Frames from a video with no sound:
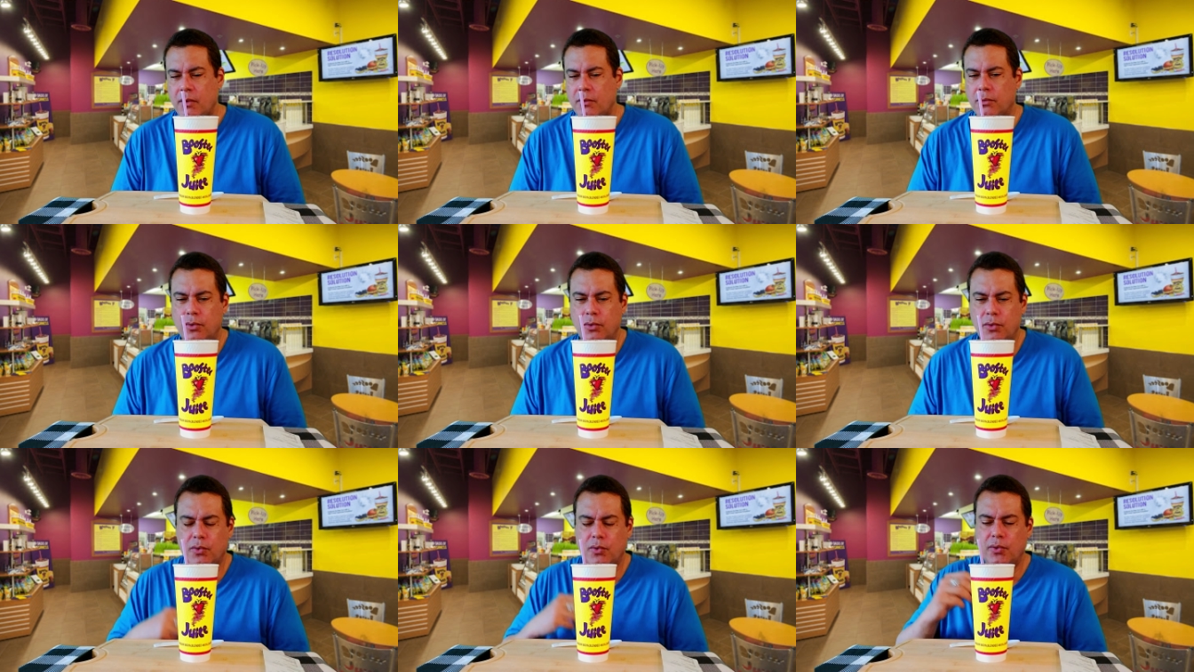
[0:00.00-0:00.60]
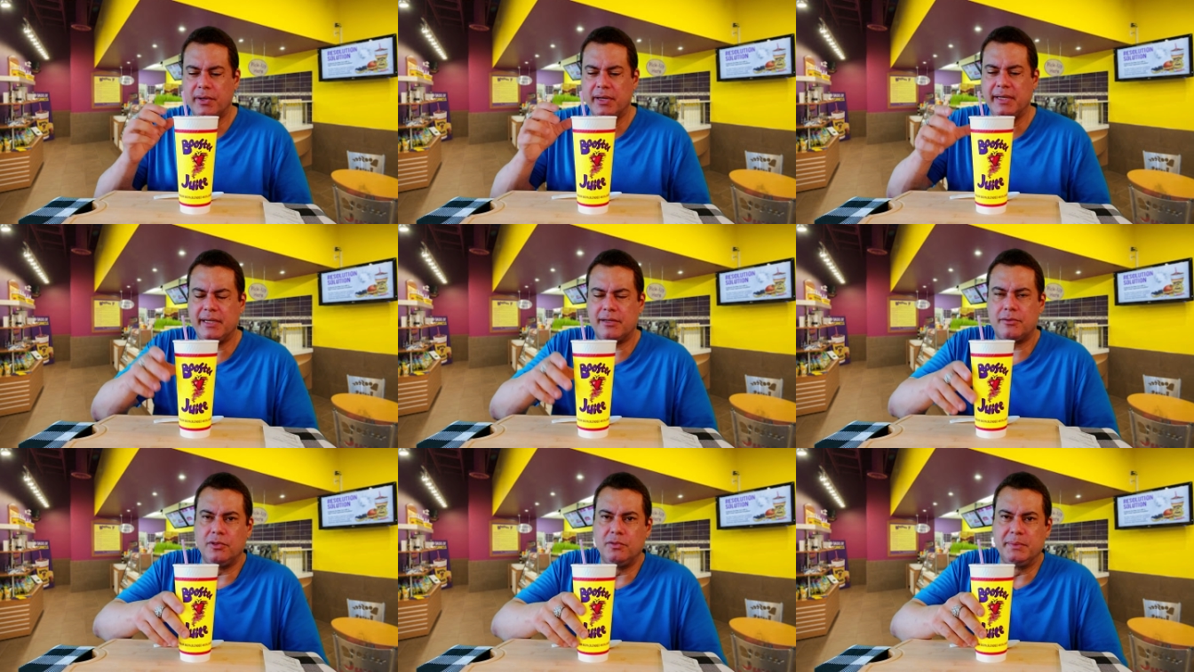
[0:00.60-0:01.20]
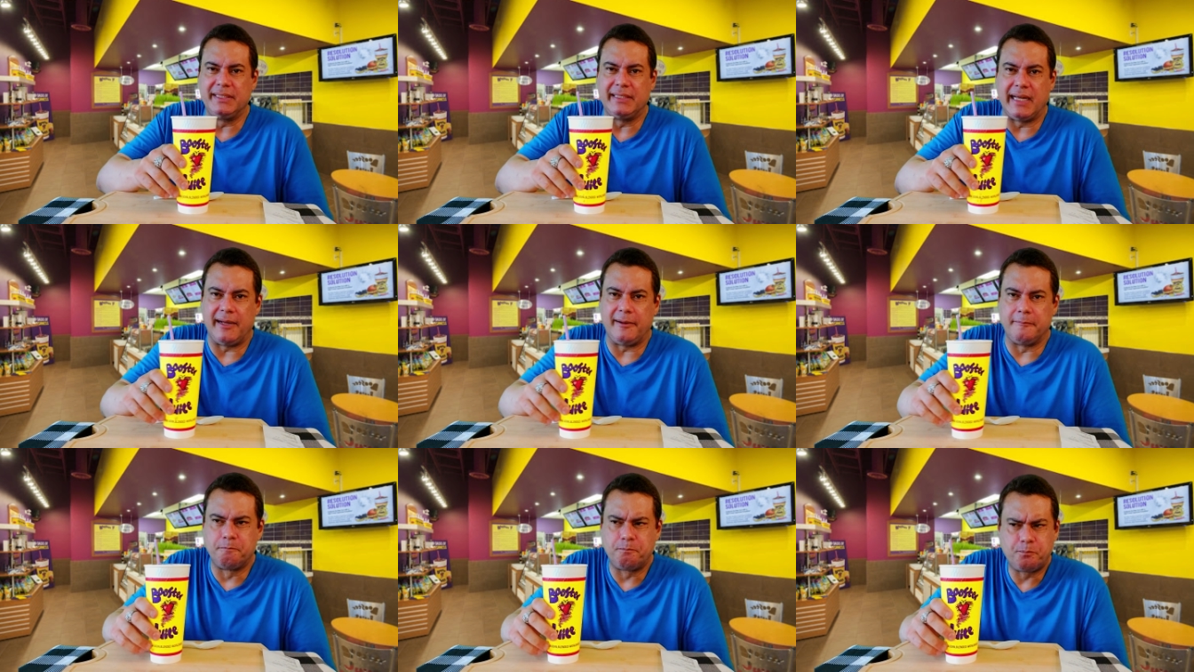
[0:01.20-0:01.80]
Ooh, really cool me
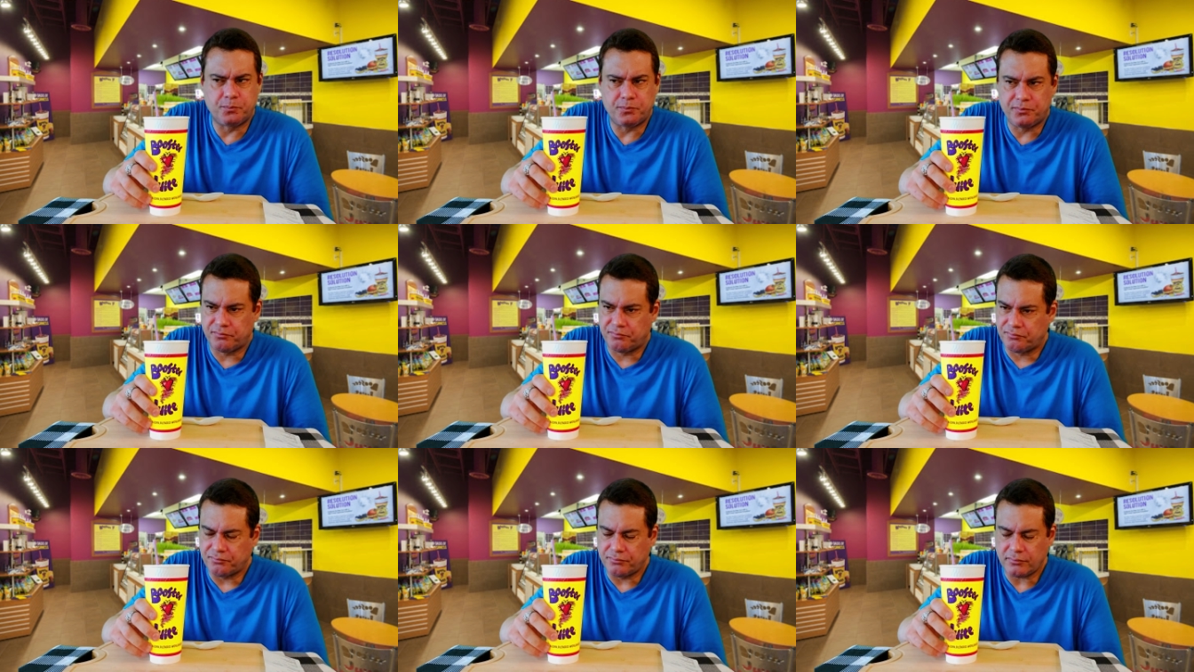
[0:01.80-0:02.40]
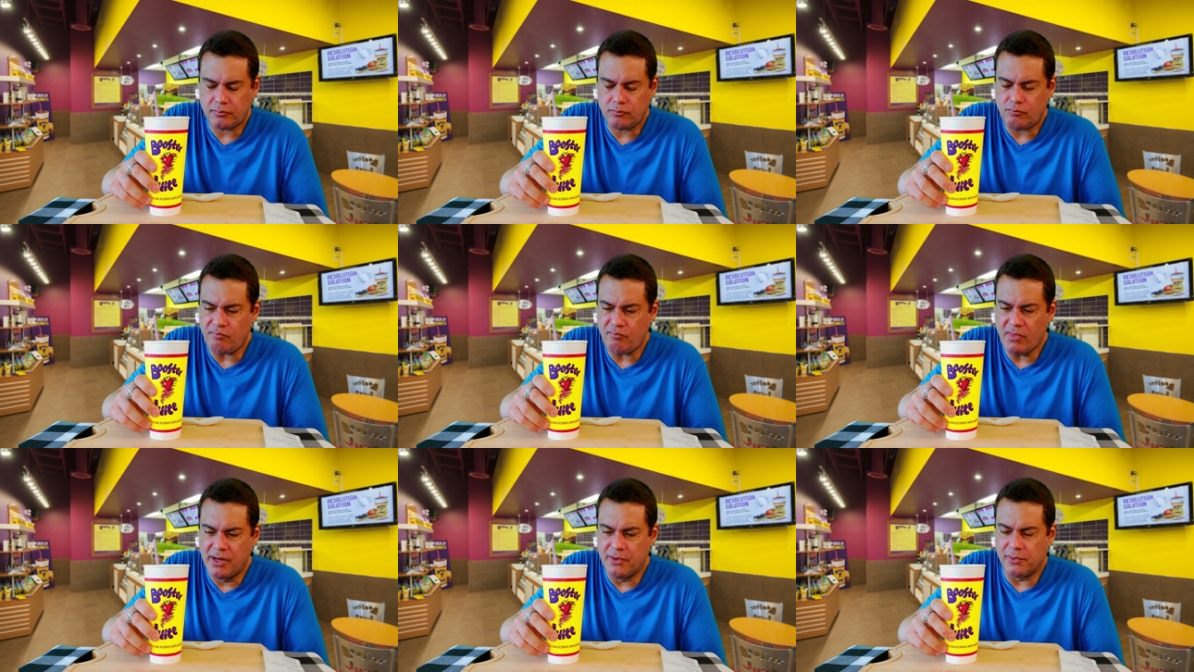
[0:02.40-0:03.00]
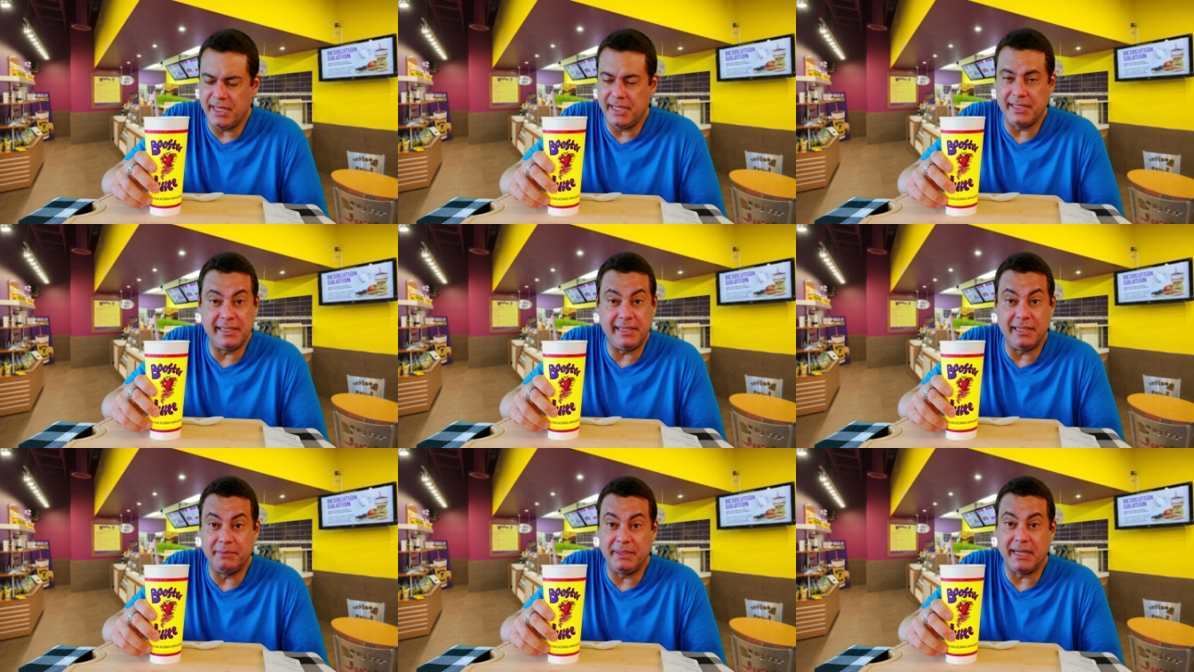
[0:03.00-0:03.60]
down.
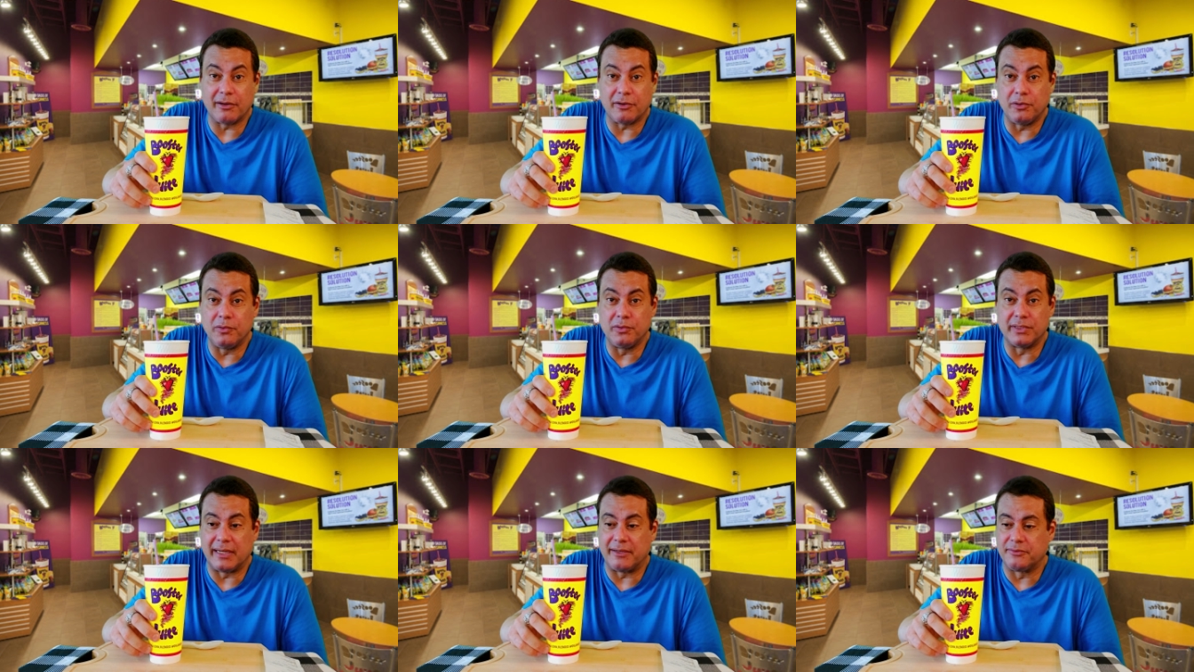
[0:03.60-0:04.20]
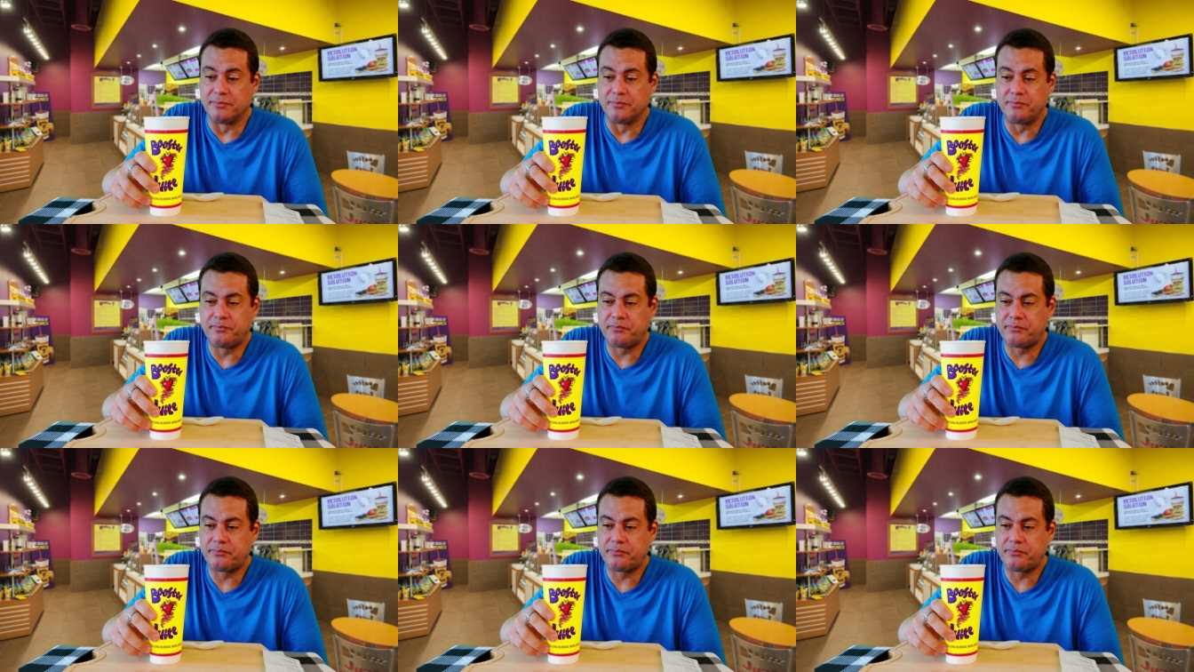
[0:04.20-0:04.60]
Really give me a cool down.